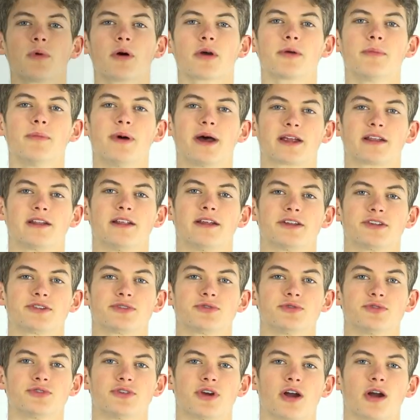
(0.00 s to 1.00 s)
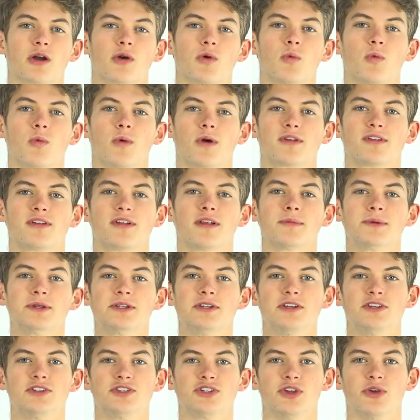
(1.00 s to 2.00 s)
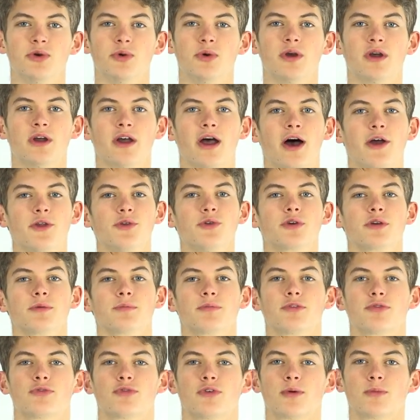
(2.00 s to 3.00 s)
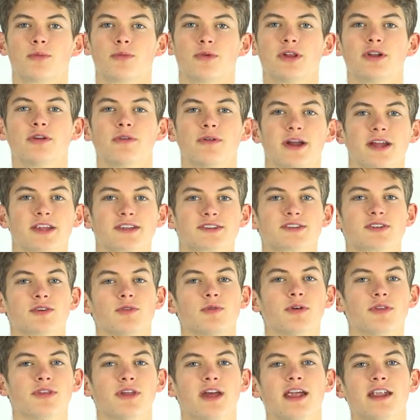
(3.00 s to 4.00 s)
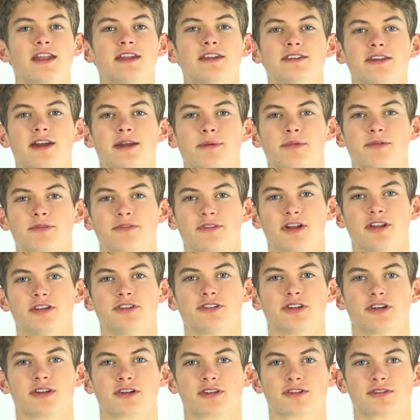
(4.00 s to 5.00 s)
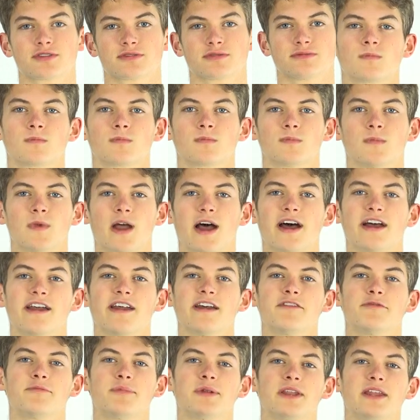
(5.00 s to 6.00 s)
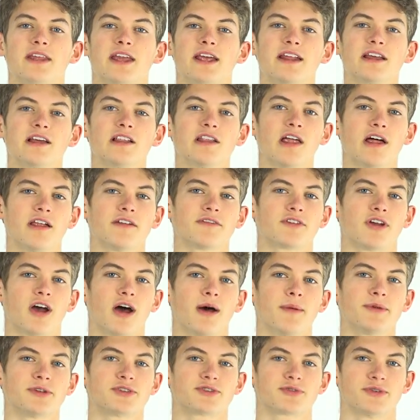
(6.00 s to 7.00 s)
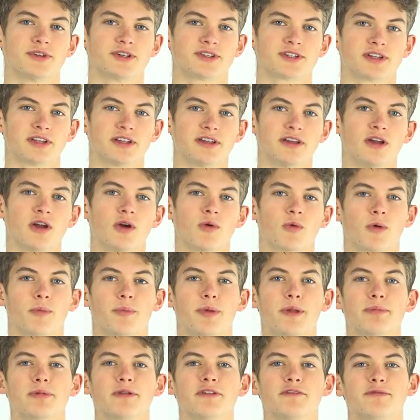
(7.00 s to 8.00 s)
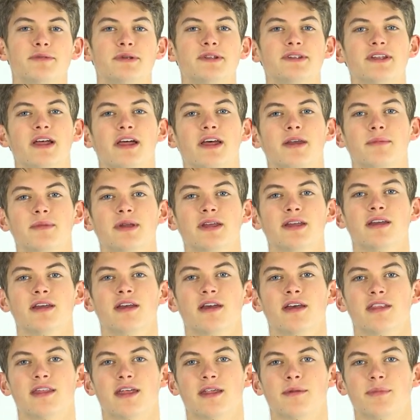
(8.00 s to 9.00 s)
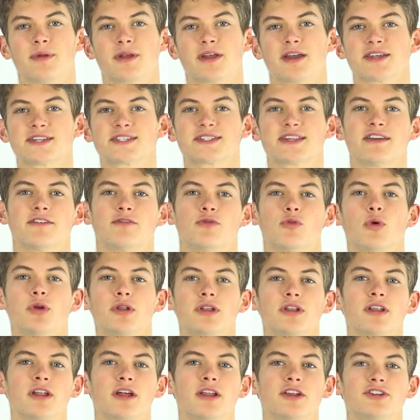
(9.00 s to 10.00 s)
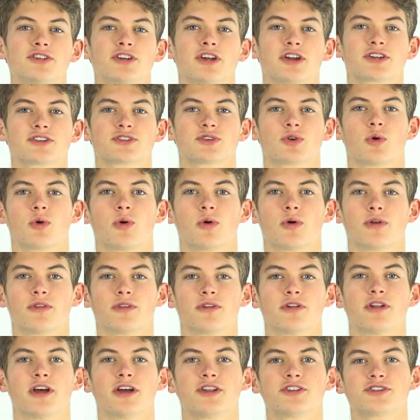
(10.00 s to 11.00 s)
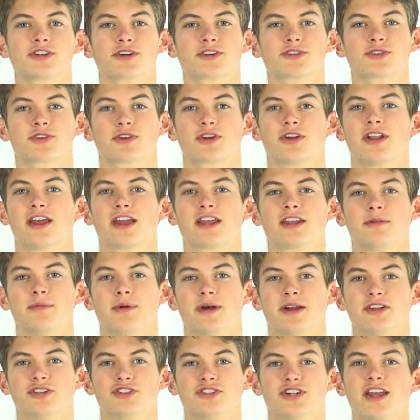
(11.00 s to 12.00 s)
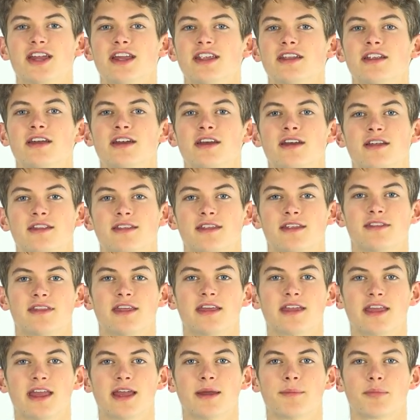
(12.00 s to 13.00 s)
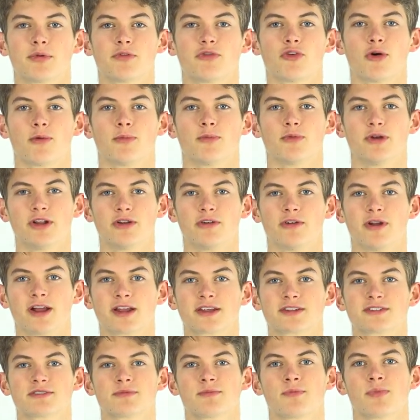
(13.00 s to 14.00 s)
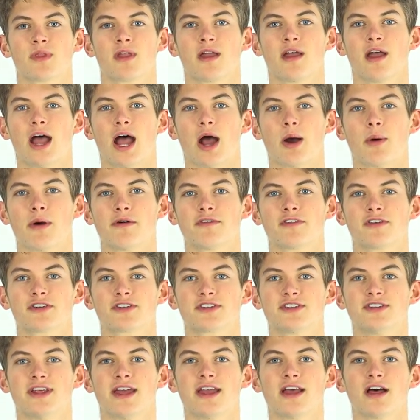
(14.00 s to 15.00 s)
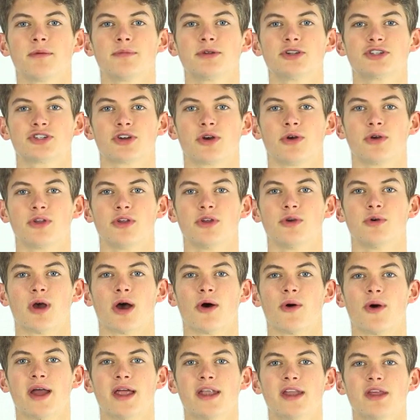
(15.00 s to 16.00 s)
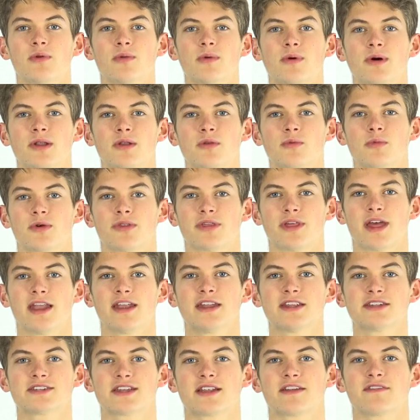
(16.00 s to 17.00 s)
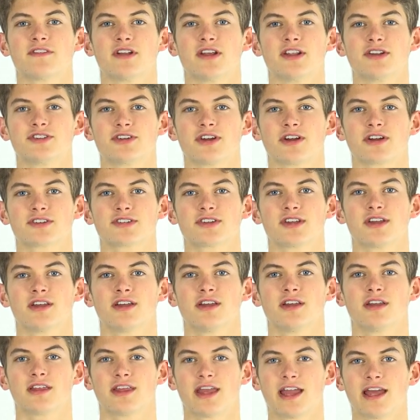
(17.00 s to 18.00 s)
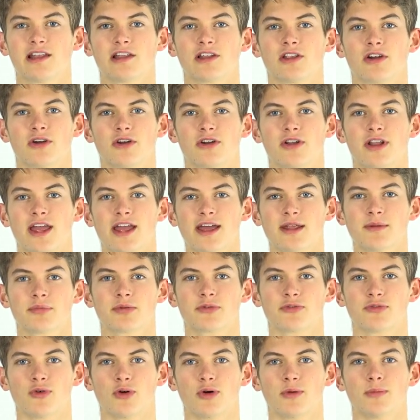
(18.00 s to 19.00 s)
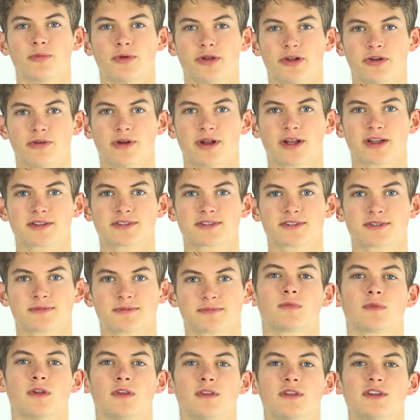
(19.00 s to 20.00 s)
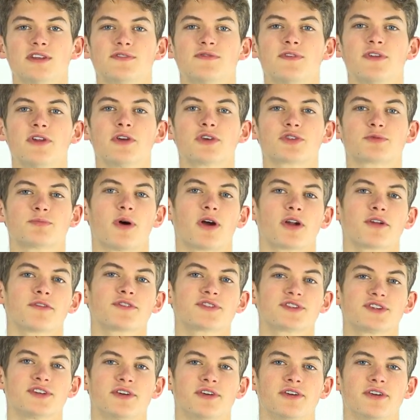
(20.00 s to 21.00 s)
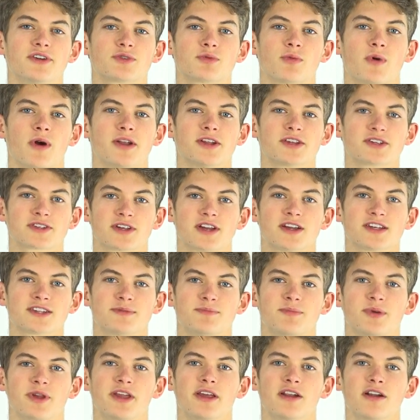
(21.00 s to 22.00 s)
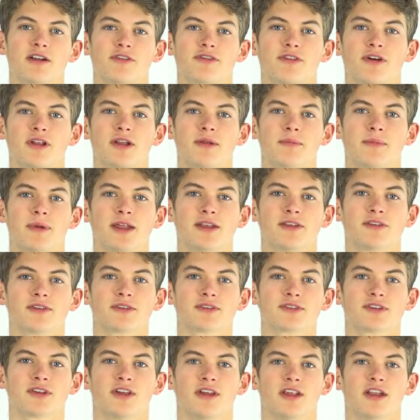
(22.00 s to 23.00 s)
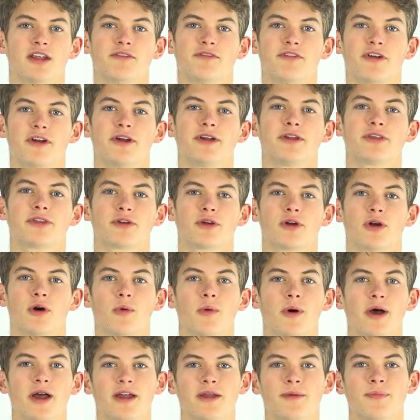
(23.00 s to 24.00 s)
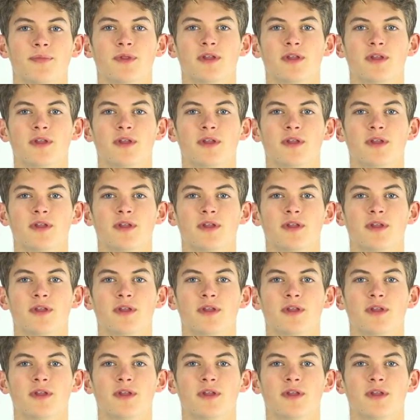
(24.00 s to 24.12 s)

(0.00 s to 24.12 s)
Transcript: welcome back to Linus Nunchaku, where today I'll be teaching you how you can perform redirects with any type of nunchucks. I have been getting a lot of comments recently where people have been telling me that because they have wooden nunchucks or their nunchucks are connected by a chain, that they can't perform redirects. However, today I'll be showing you how anyone with any set of nunchucks can learn and perform redirects. This video is part of a series where I discuss beginner fundamentals in a very thorough way.